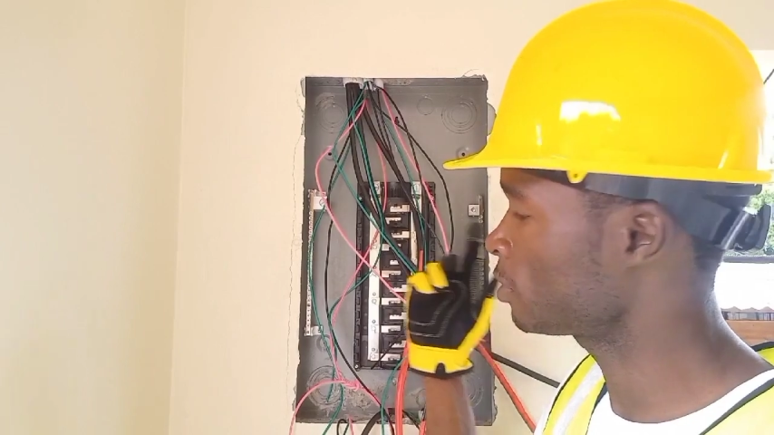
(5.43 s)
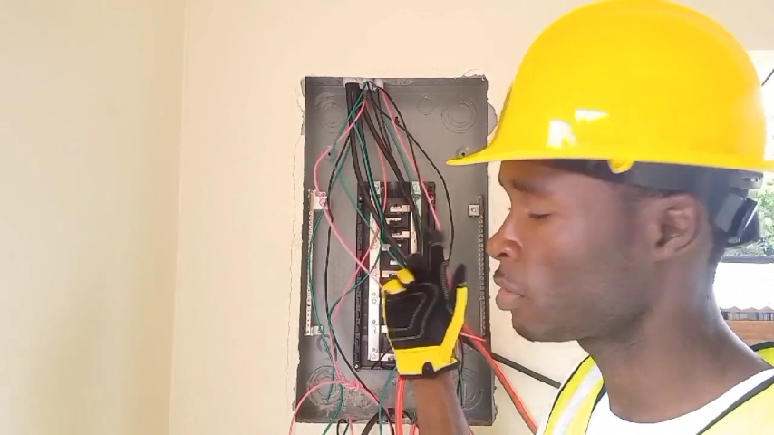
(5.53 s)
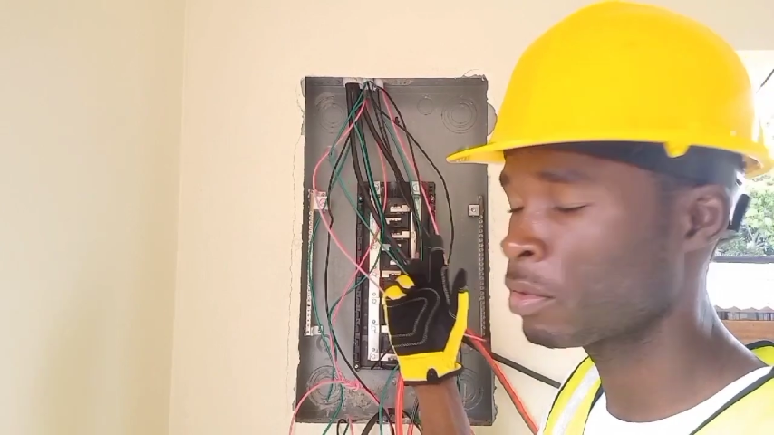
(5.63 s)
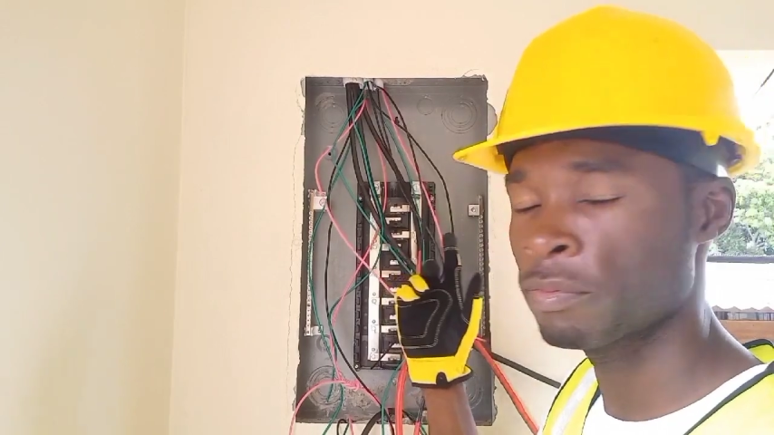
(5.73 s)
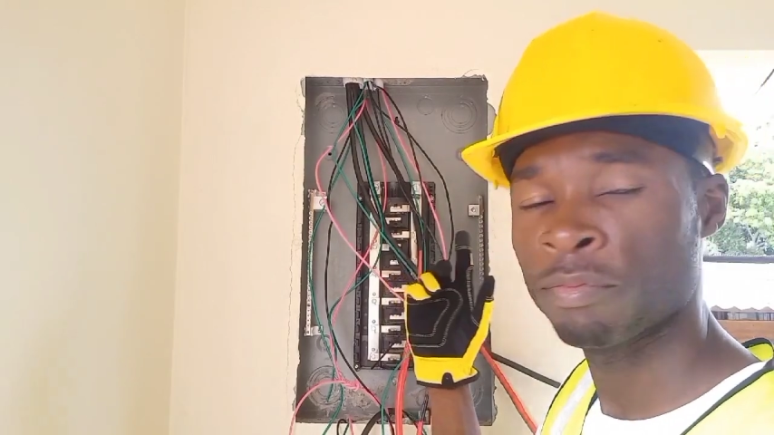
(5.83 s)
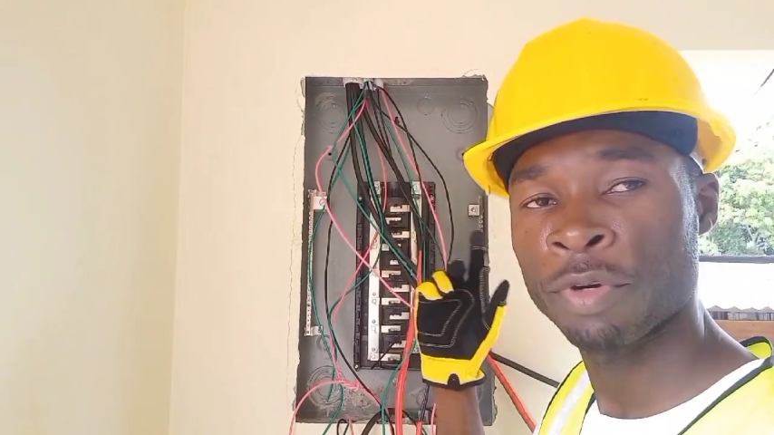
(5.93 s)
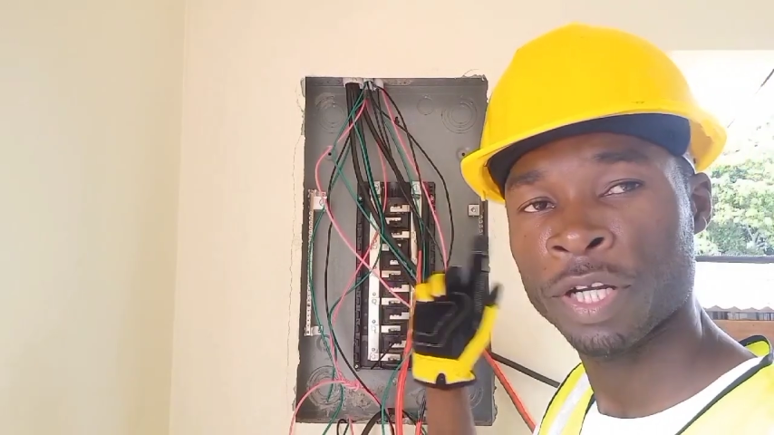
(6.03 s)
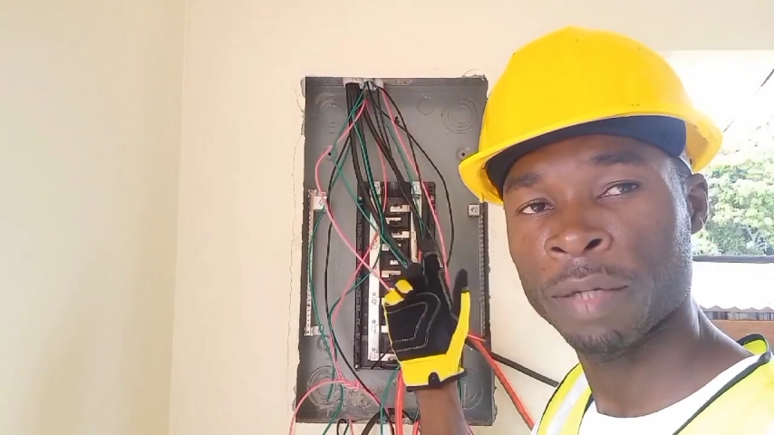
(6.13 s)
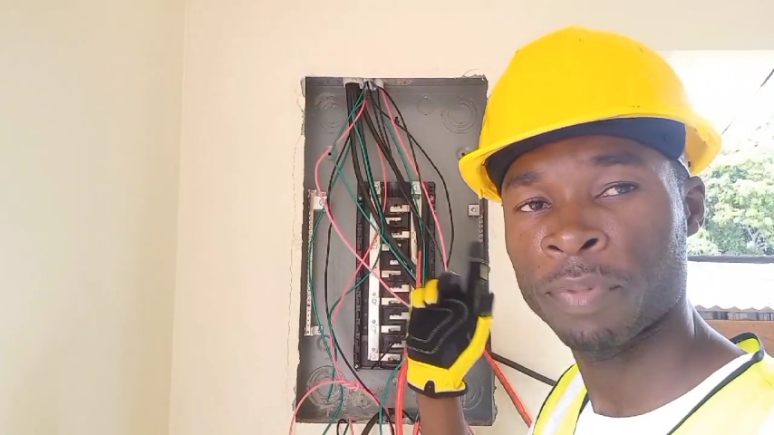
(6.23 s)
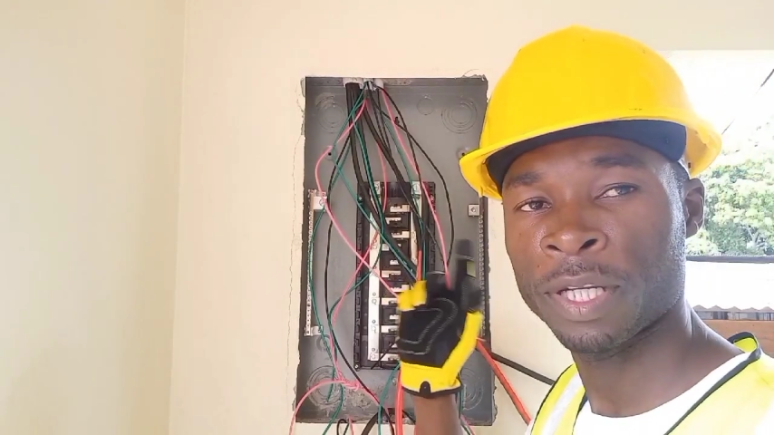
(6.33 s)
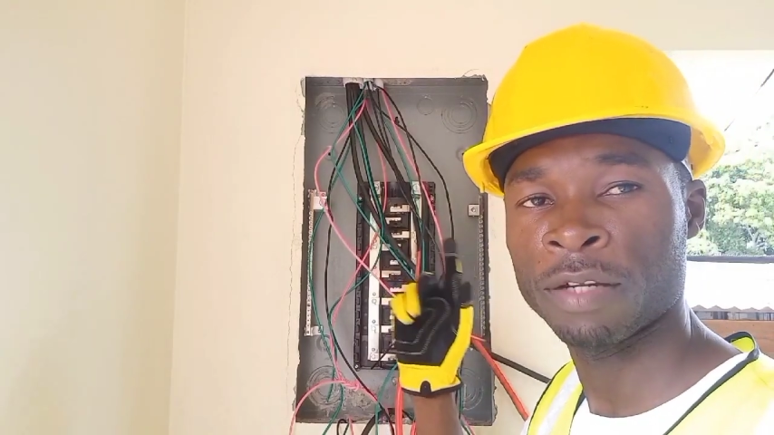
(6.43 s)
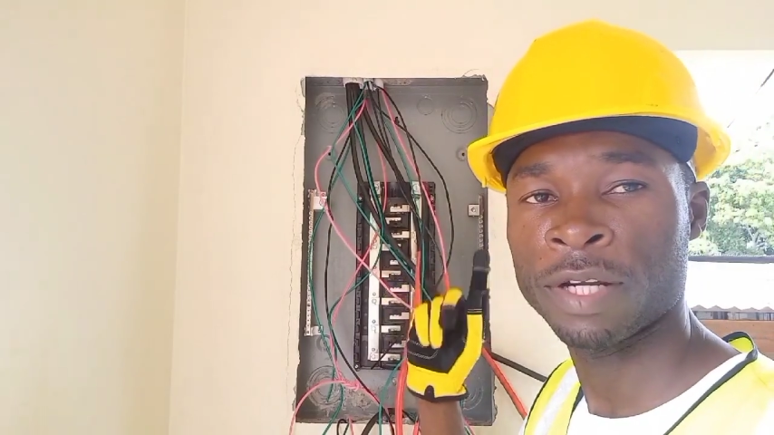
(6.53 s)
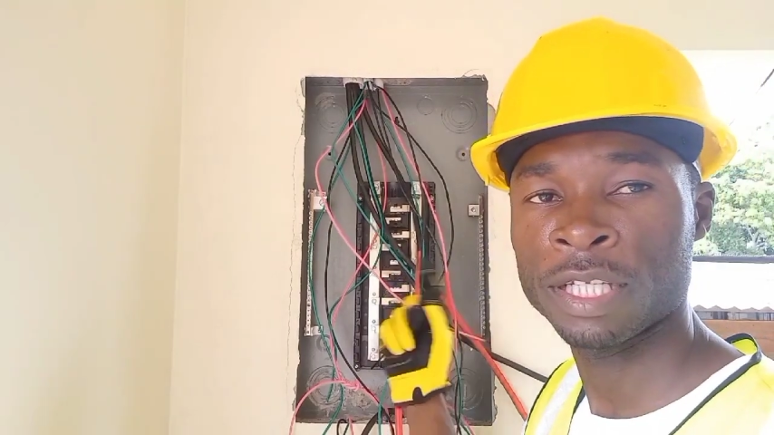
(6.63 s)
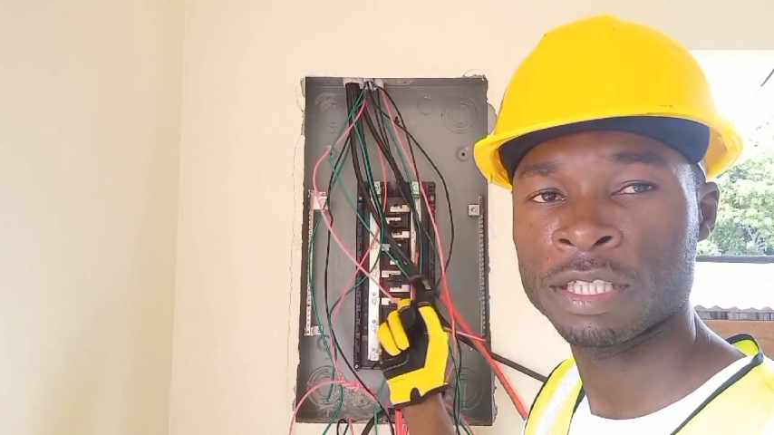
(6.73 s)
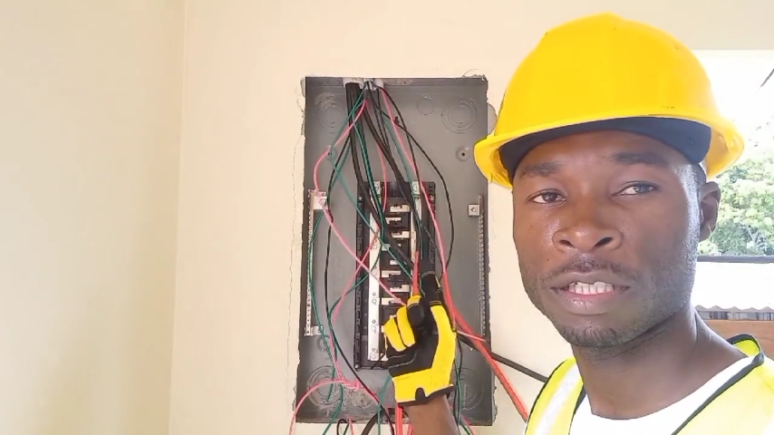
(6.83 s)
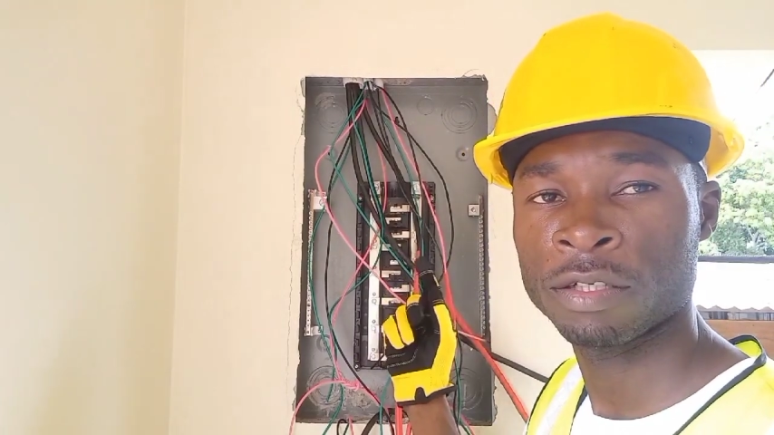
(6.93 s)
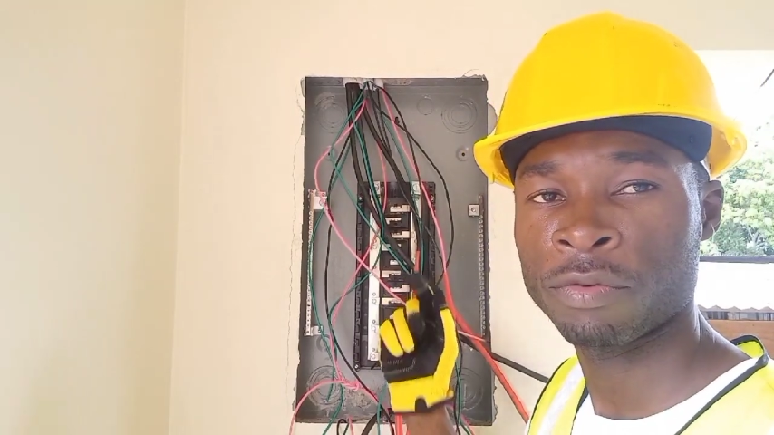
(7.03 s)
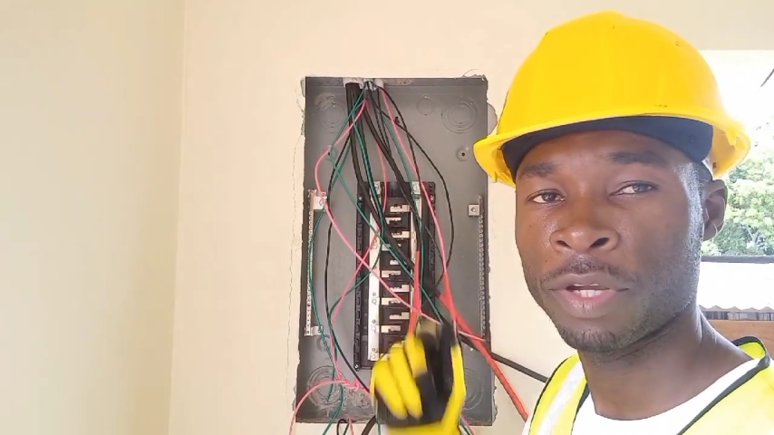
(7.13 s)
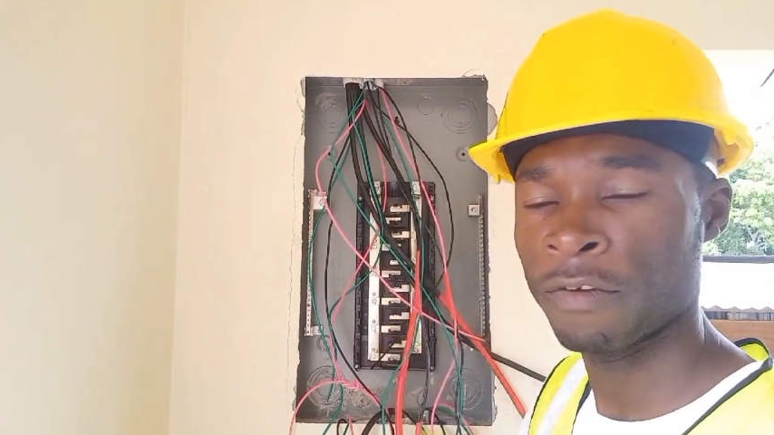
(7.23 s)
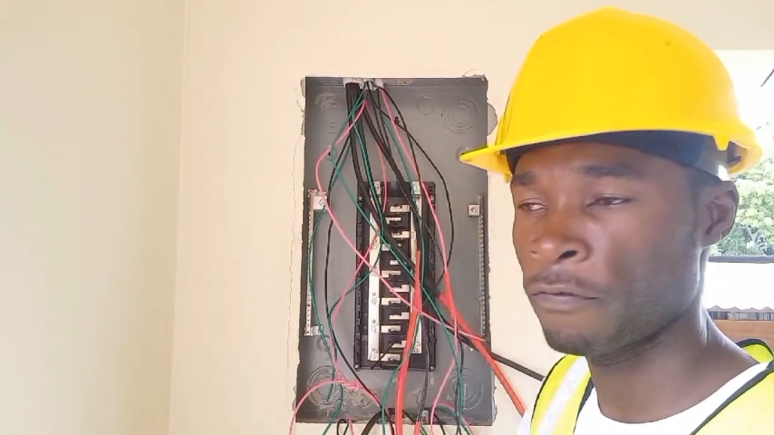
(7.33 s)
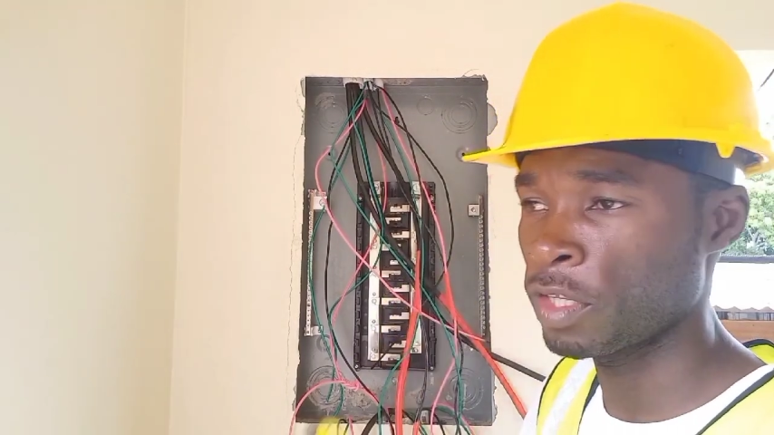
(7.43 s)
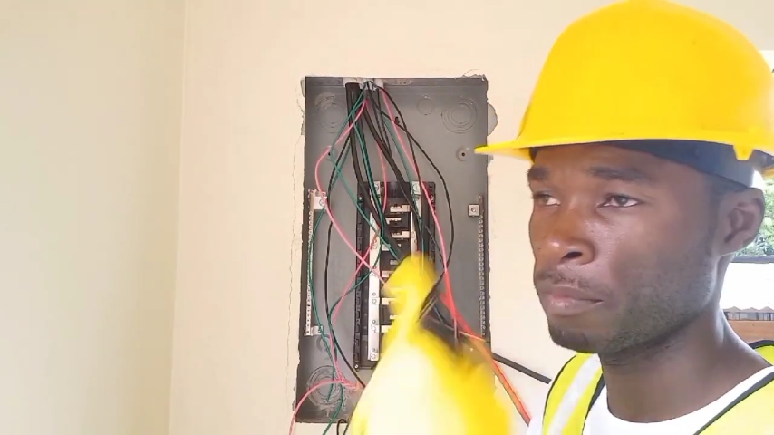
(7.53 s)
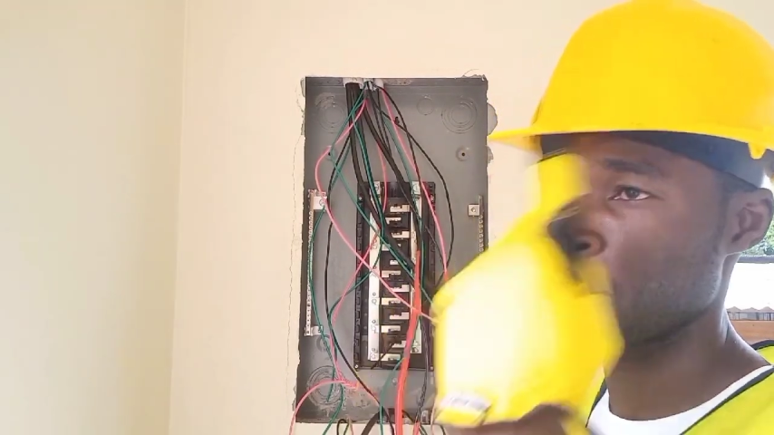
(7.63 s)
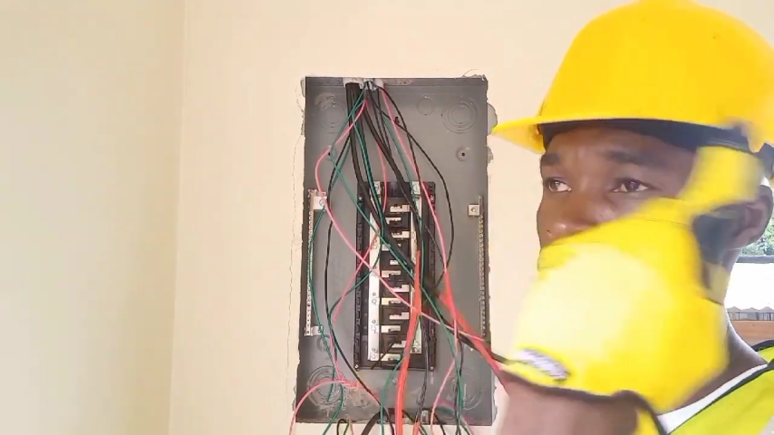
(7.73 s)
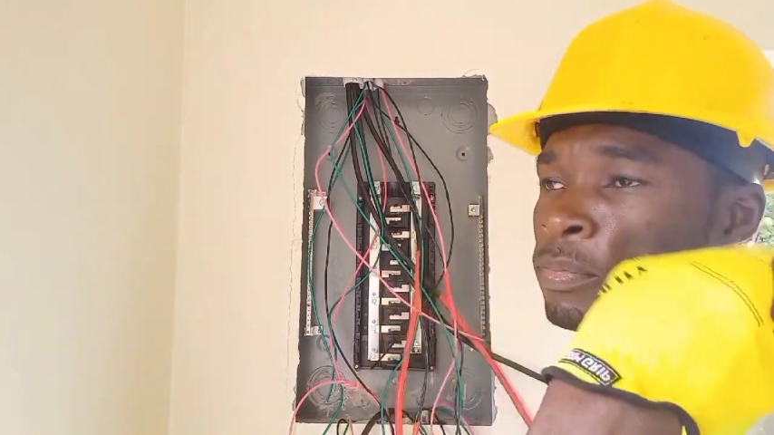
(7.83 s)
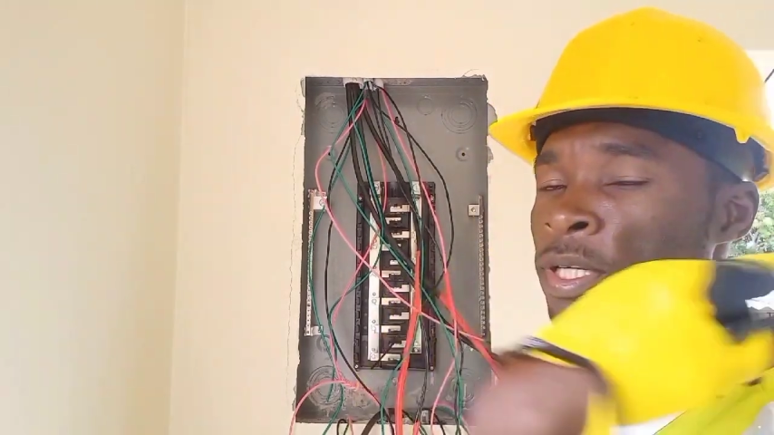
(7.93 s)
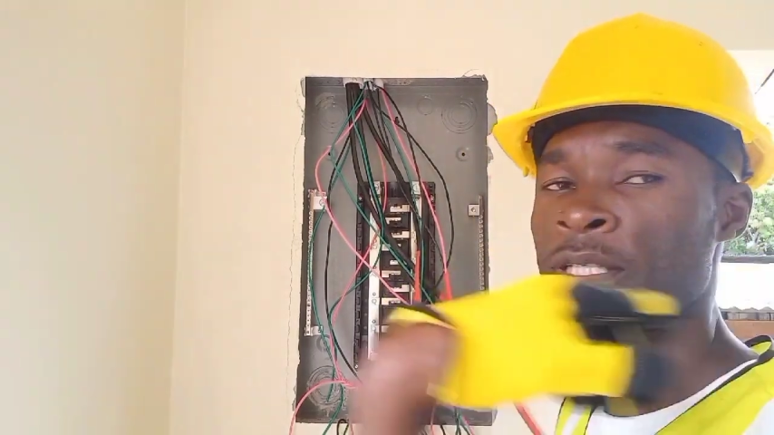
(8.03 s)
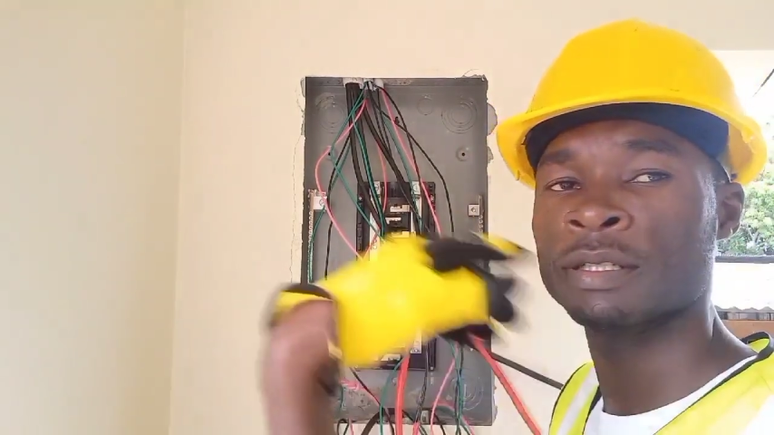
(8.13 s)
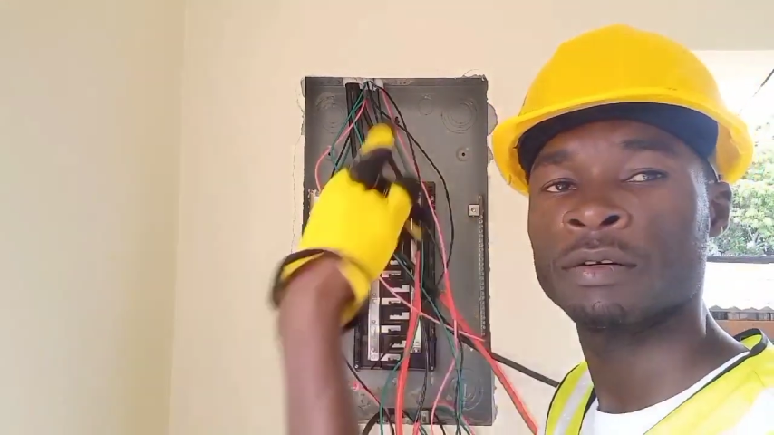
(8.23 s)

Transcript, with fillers: sub breaker panel right here we have the main panel